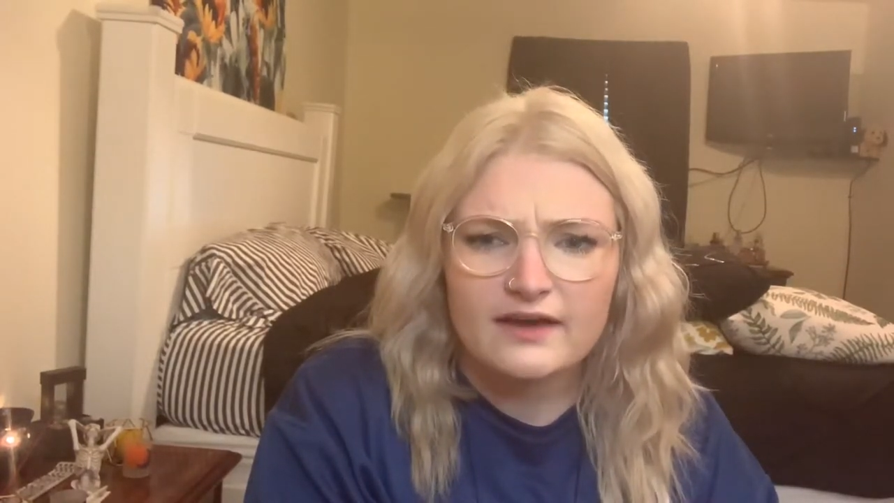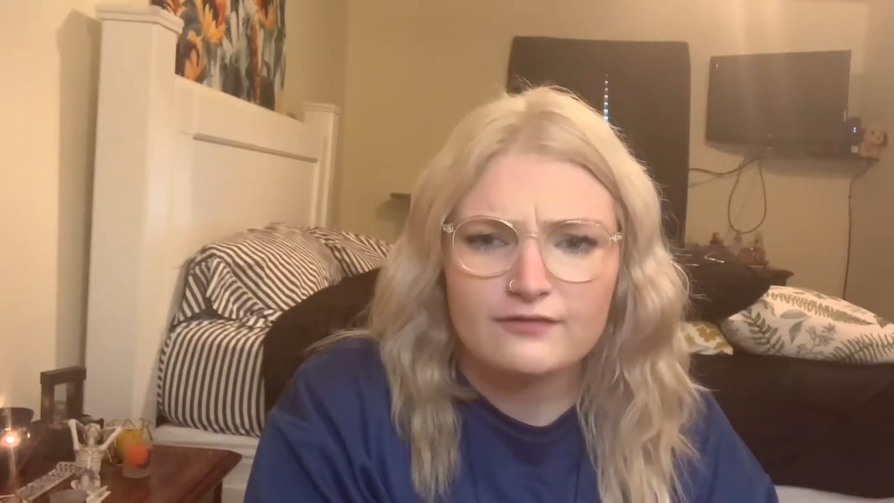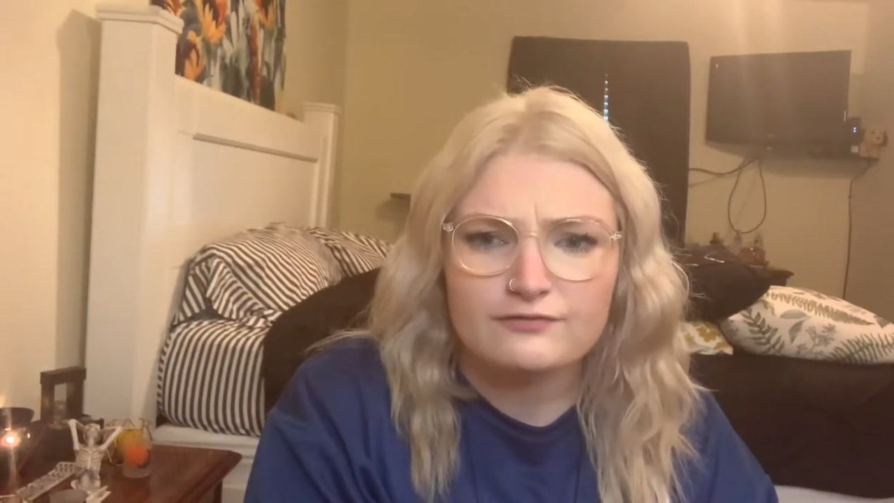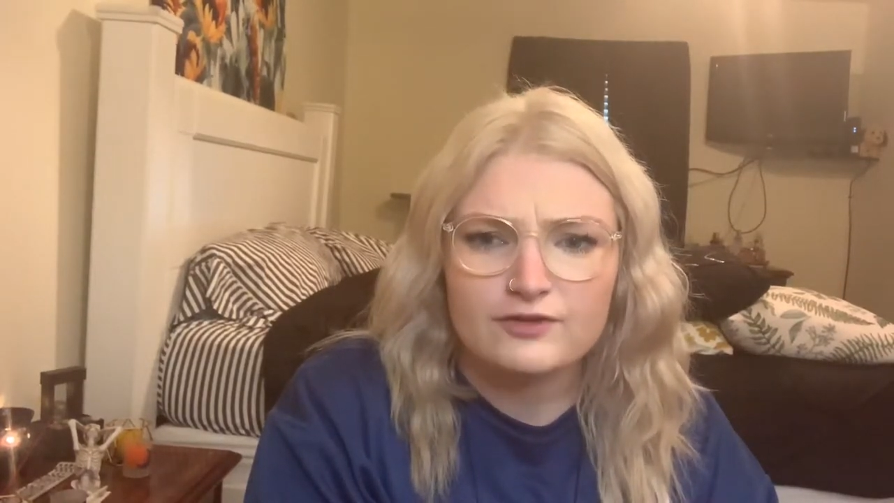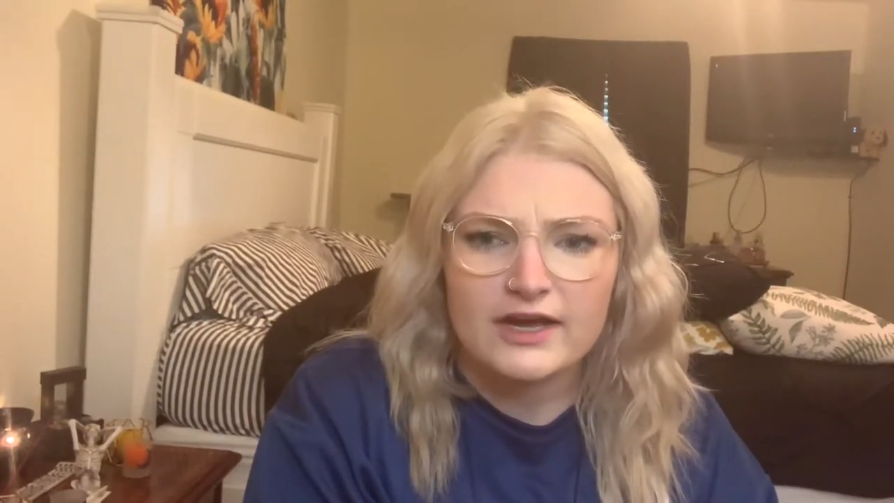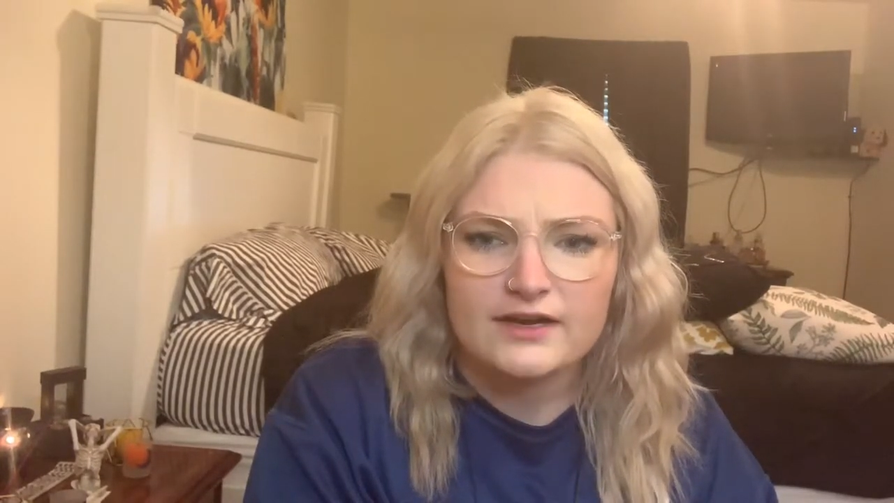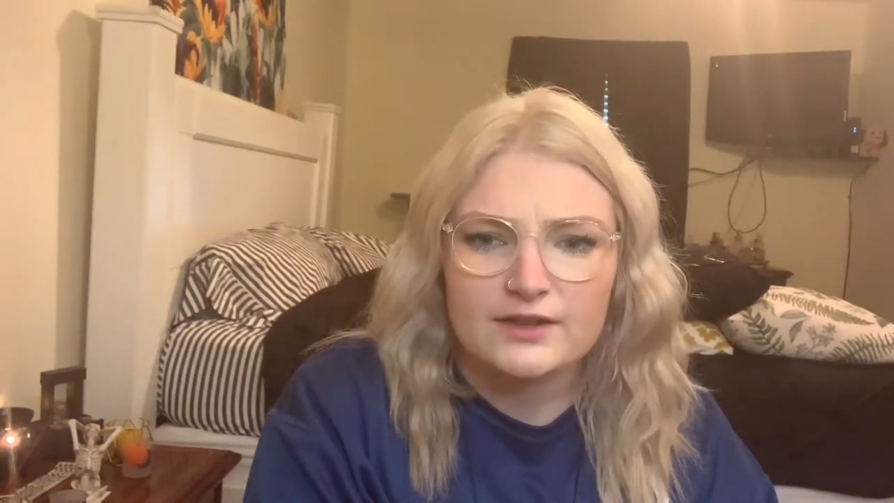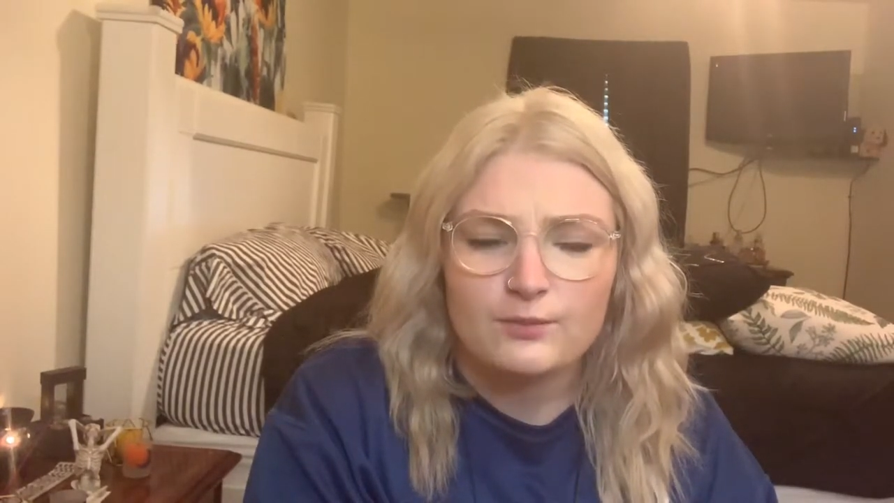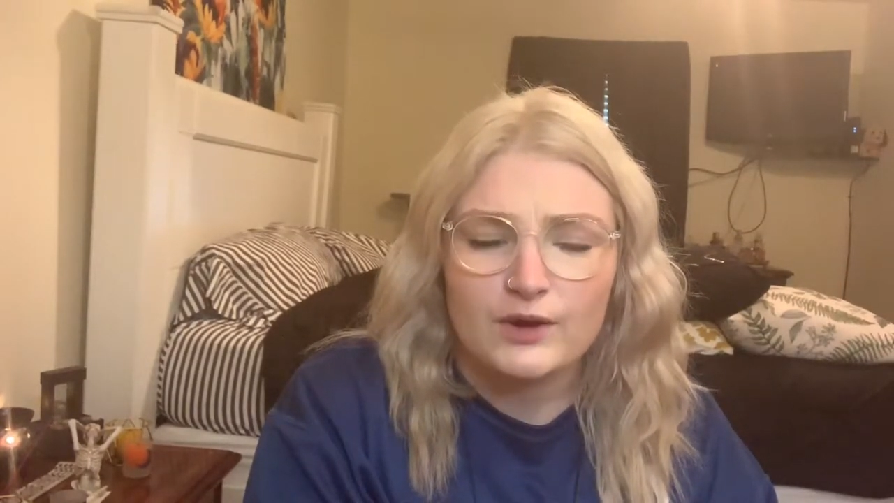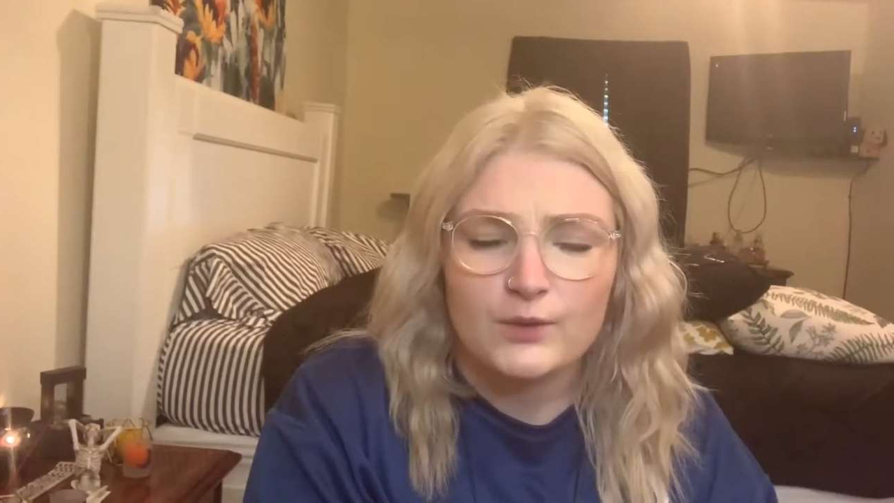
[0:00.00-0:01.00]
afraid to
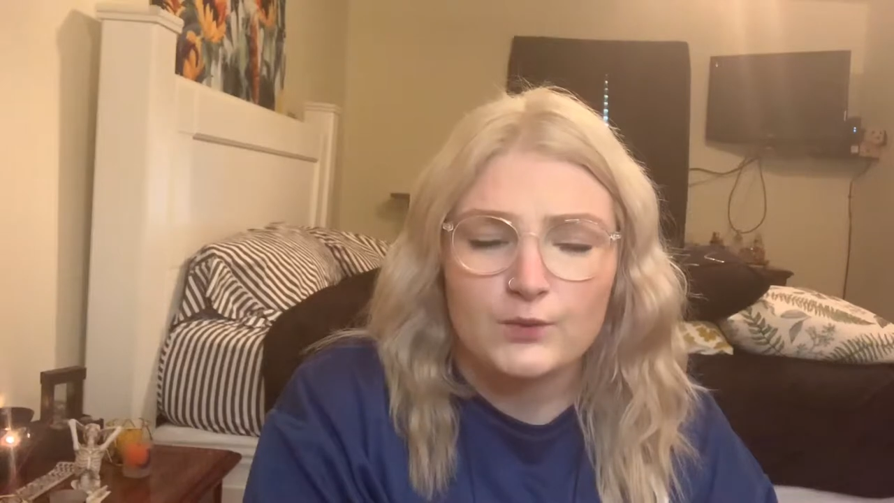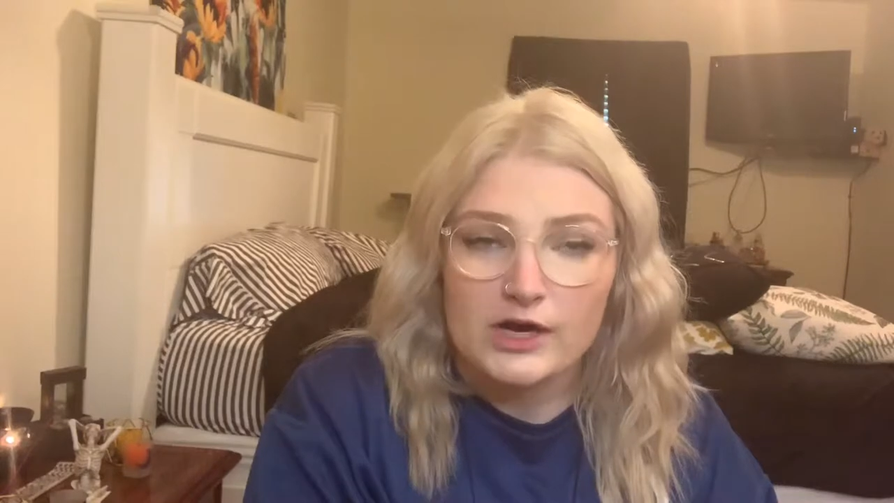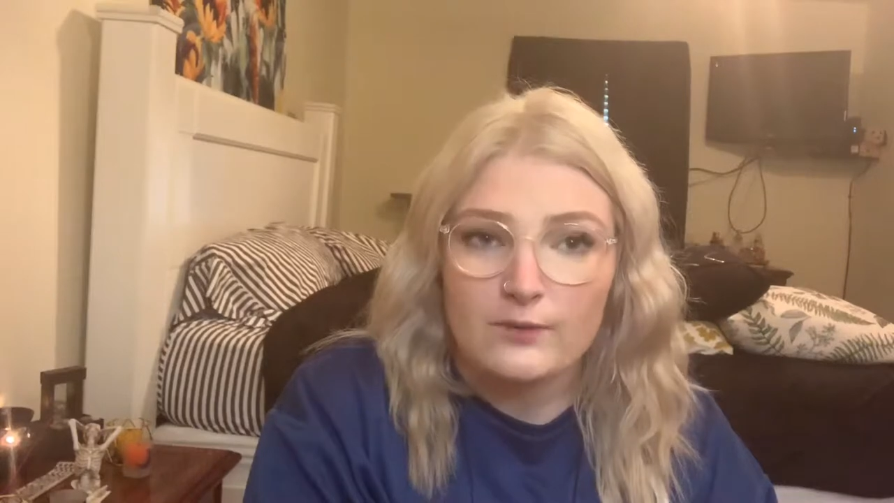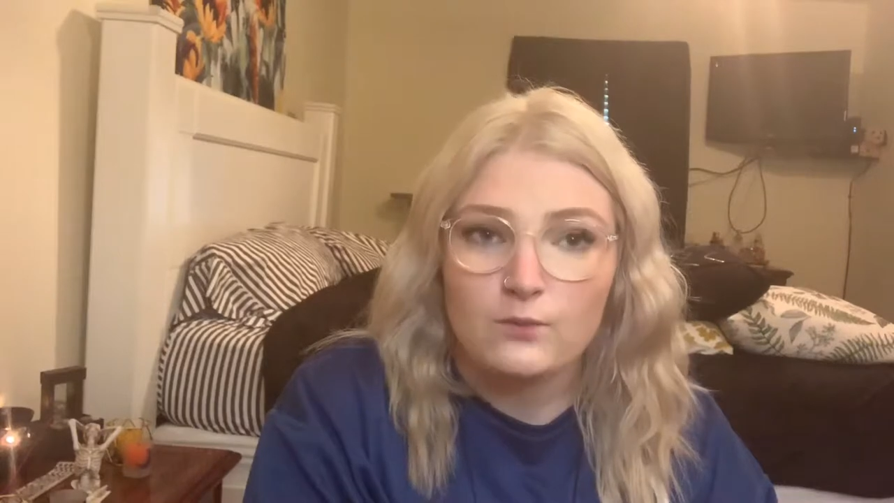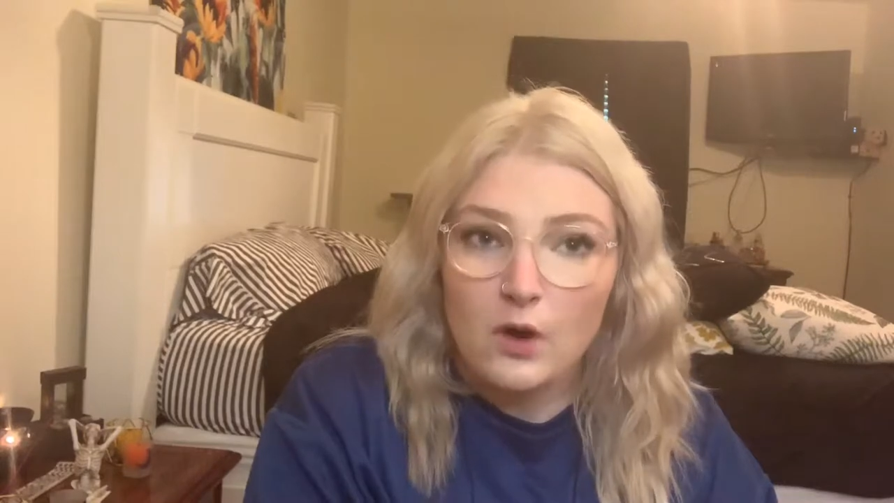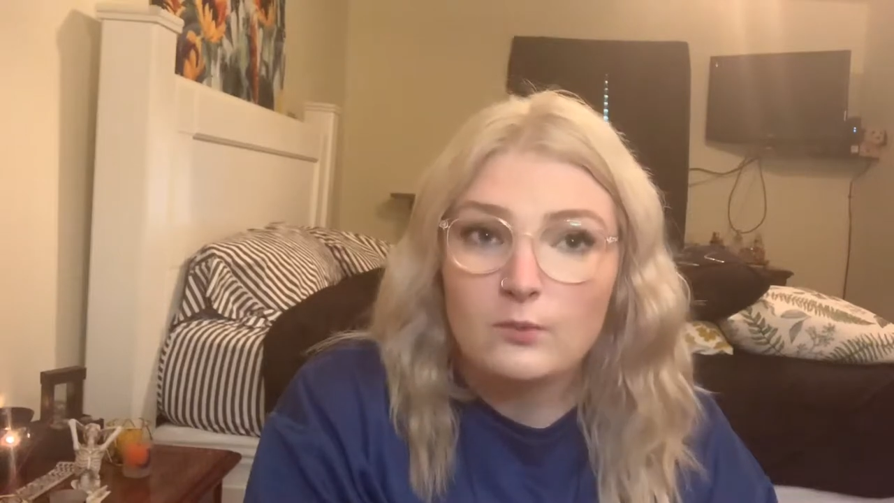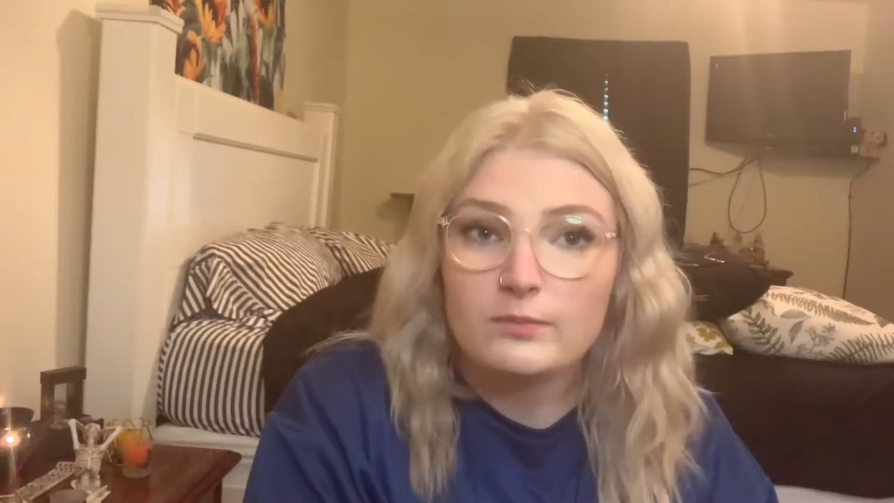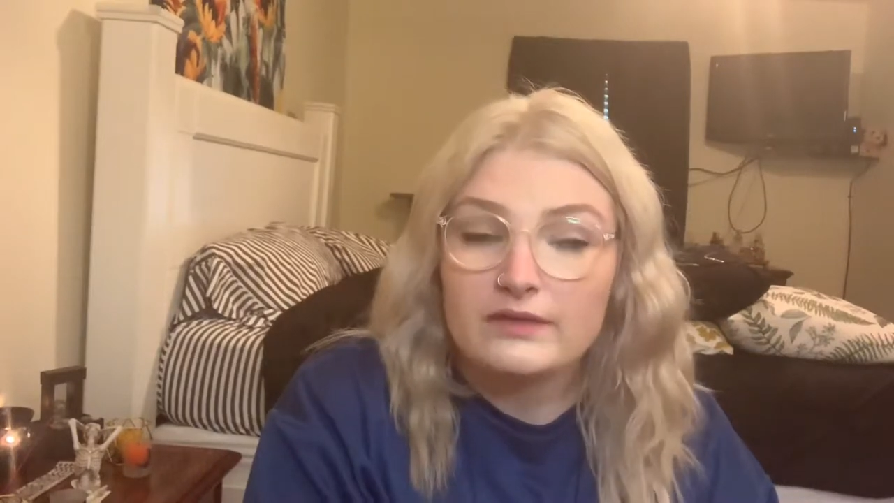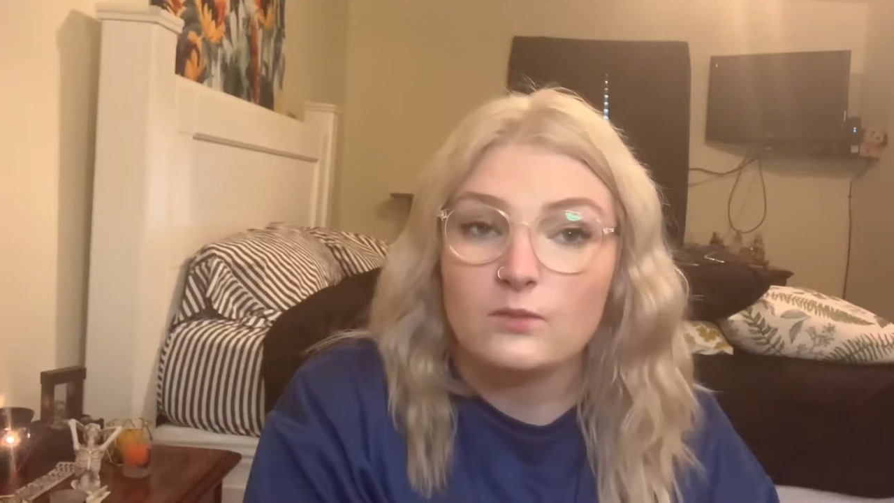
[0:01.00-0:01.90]
the point where I won't be the